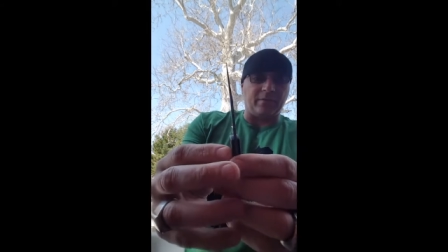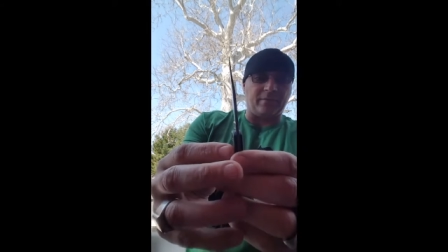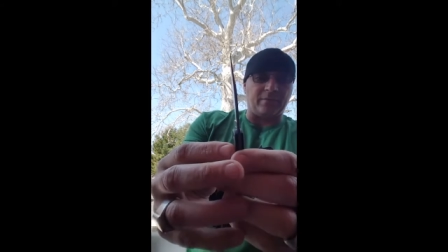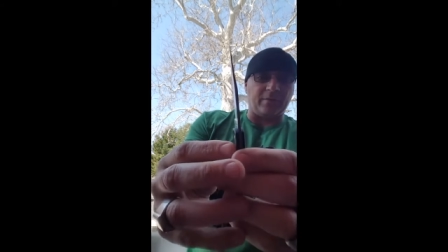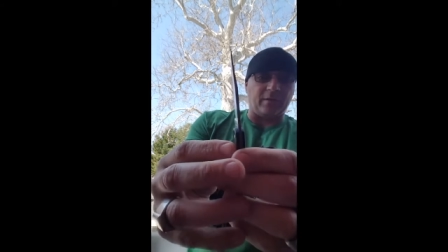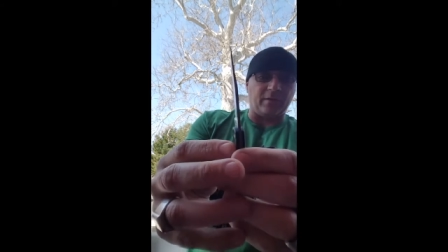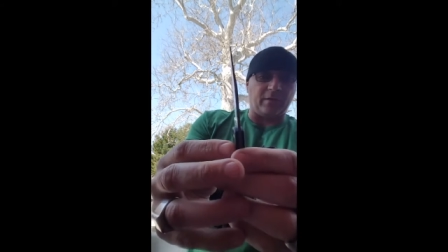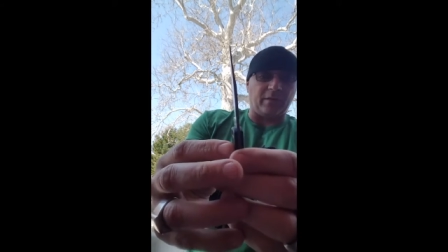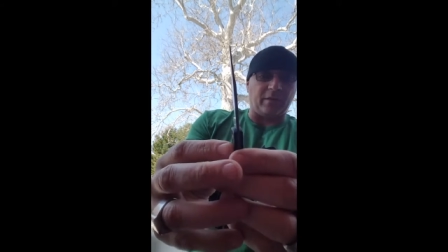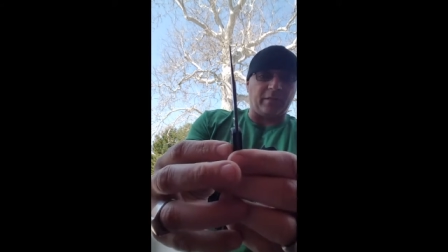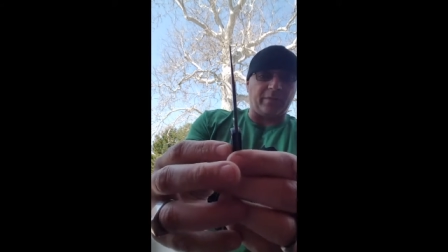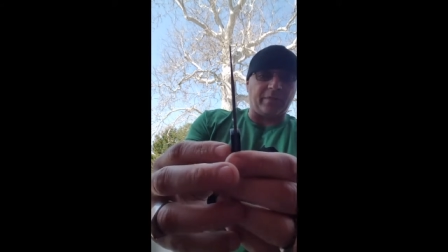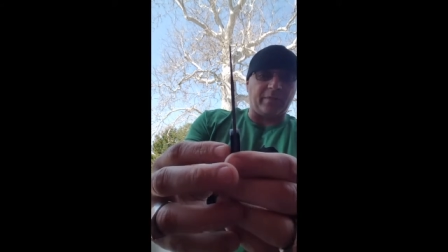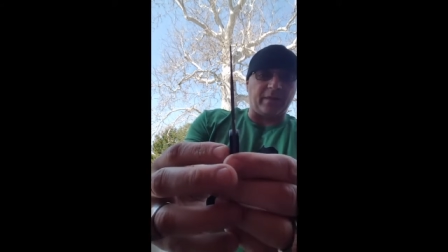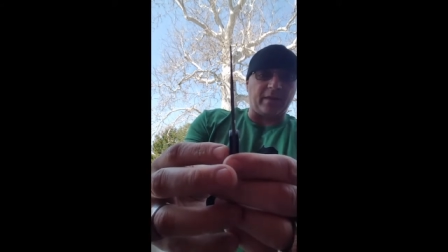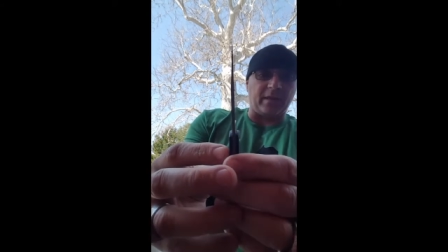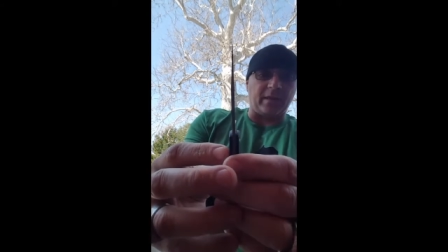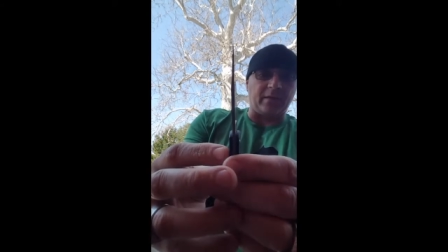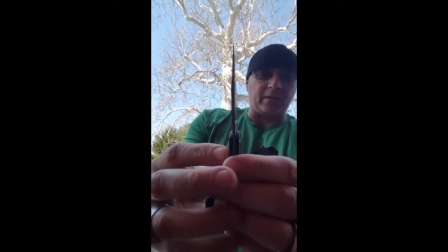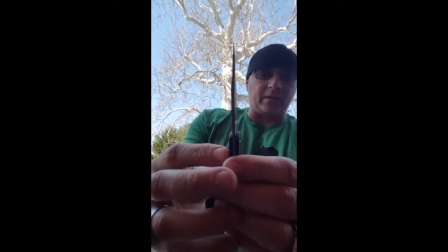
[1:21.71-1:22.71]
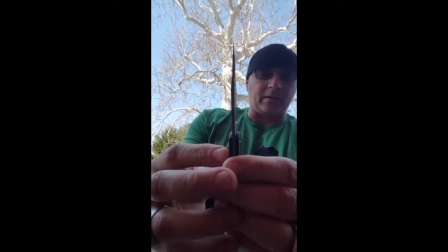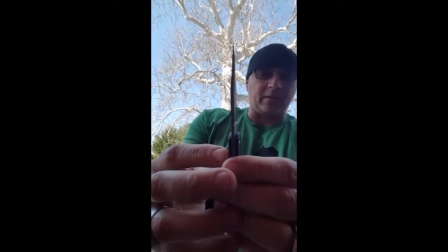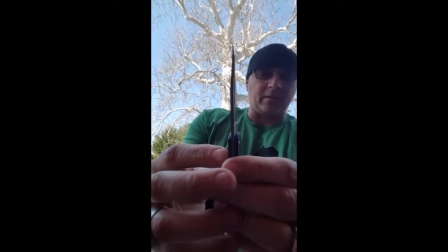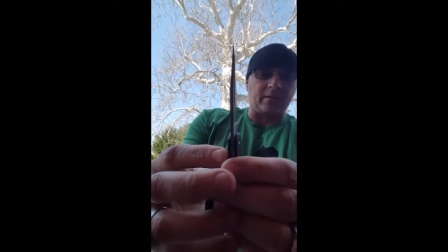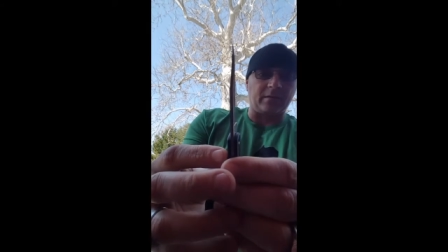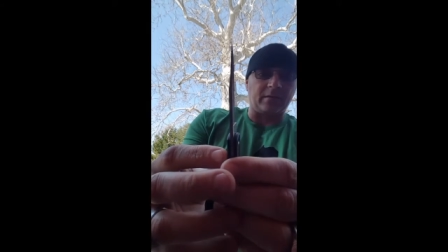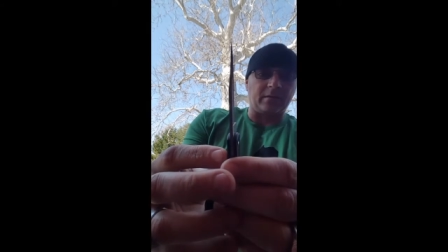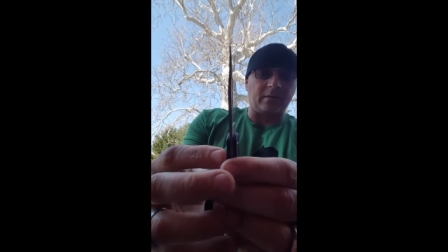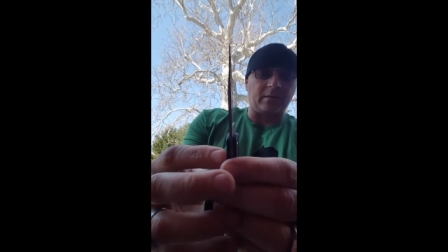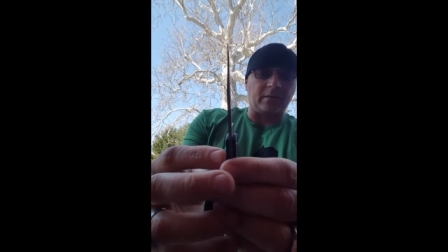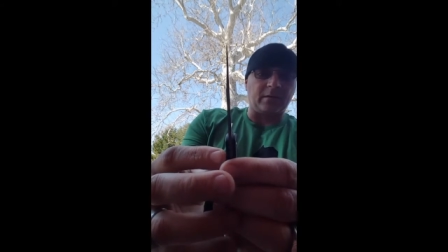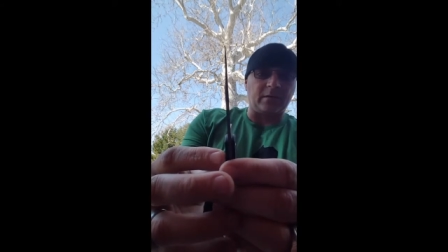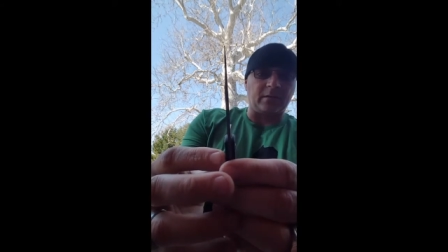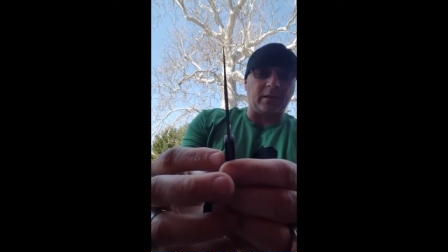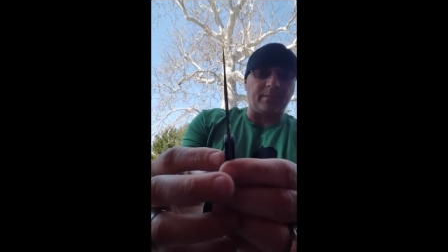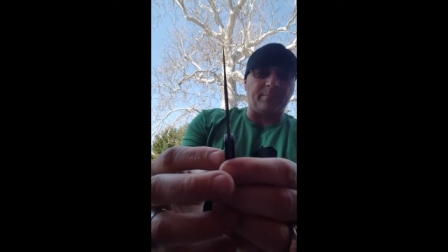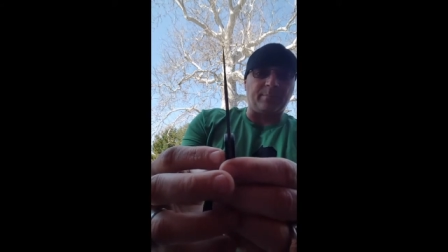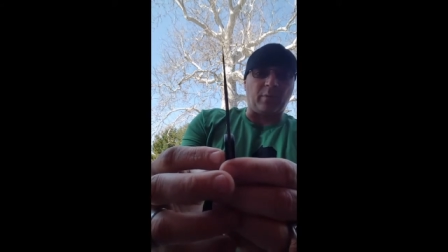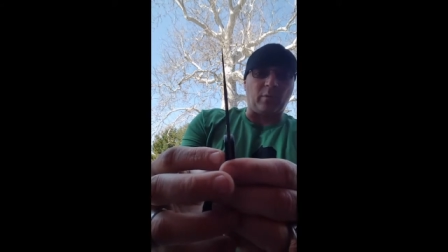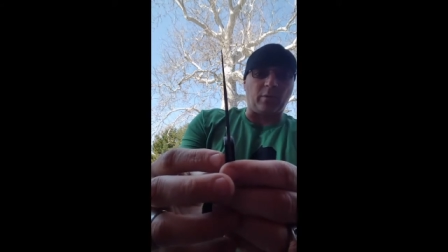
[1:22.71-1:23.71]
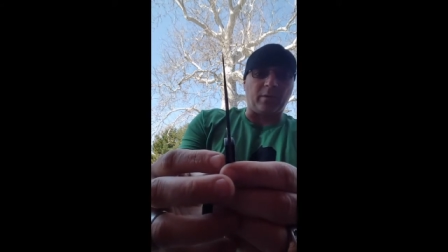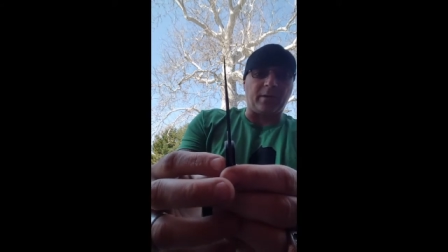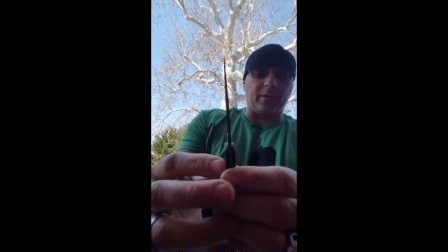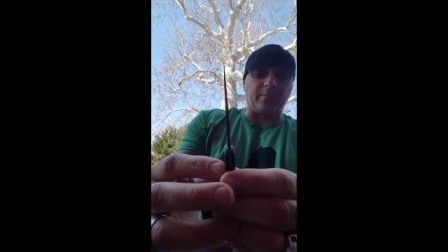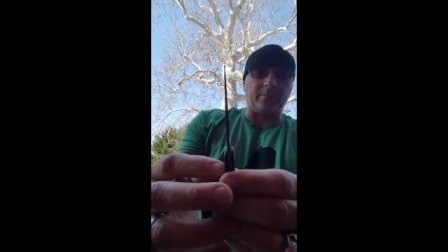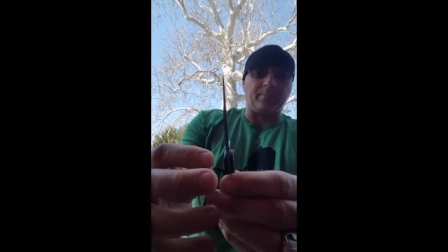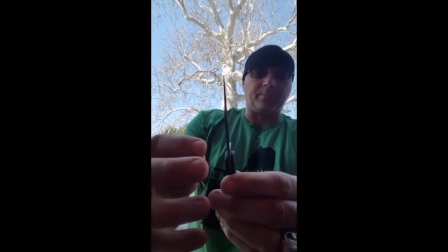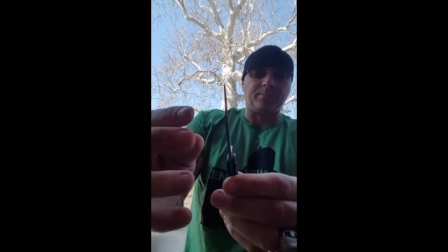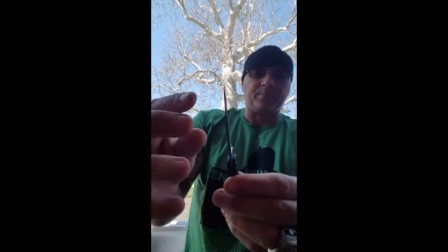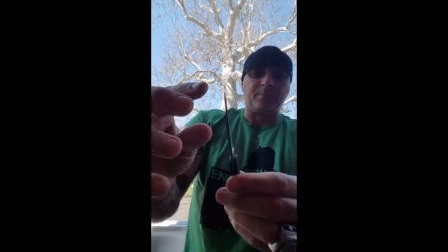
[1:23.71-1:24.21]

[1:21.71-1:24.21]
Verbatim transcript: very thin clip point,